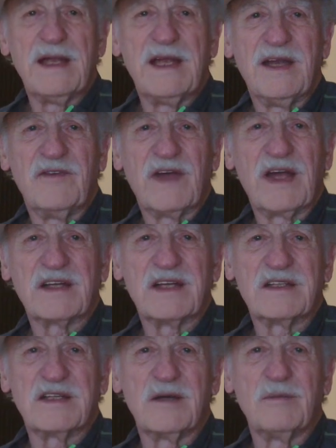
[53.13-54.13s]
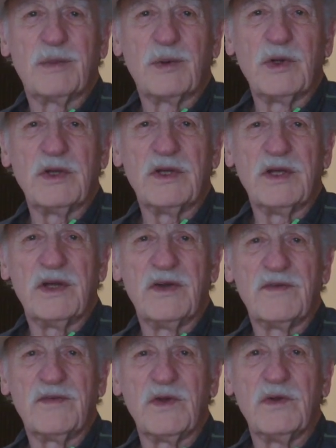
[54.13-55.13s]
In fact, at some point in the
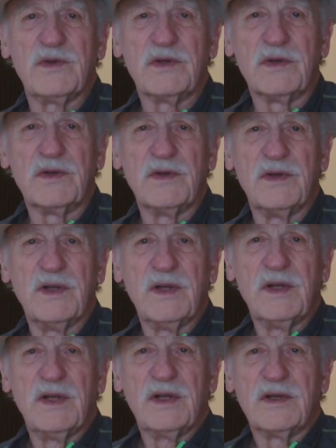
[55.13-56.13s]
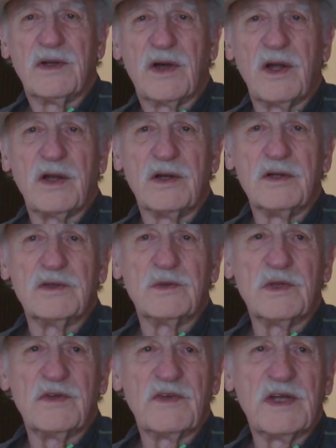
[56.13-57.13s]
near future, dollars
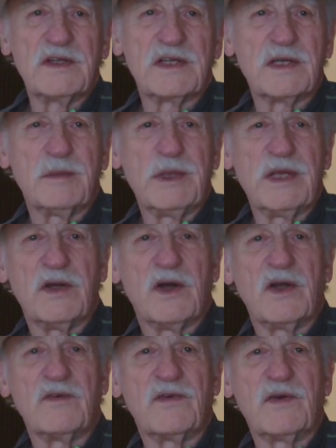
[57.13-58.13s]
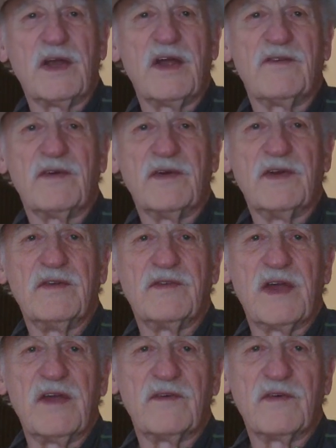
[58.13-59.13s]
will eventually be gone forever in
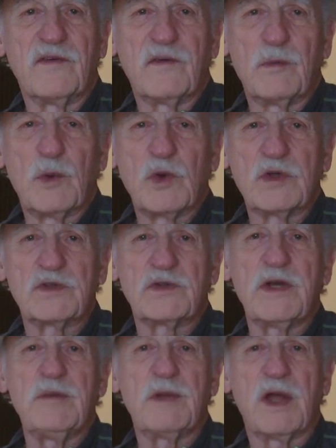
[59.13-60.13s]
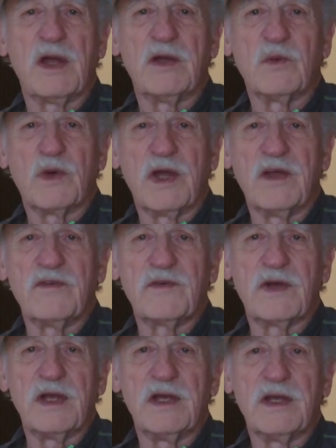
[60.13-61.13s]
favor of a more streamlined way of
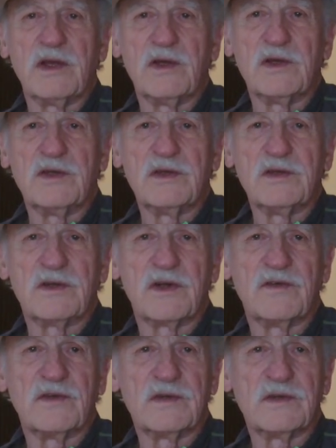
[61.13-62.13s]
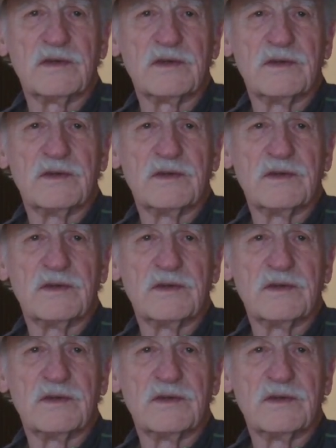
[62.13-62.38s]
trading goods and services.